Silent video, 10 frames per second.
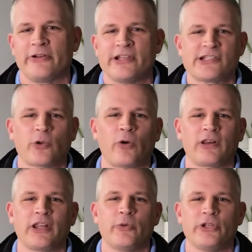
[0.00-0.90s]

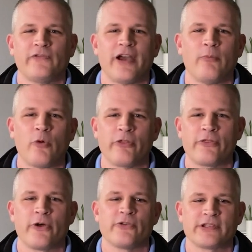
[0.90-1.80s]
Historically, when you've had both
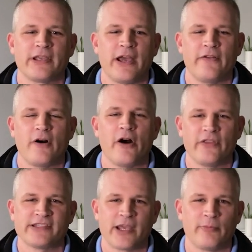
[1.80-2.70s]
of those on
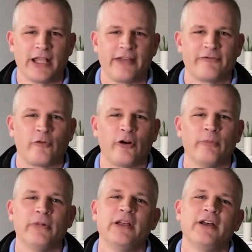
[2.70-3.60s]
the same
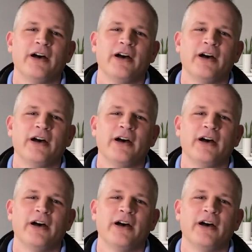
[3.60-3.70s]
platform,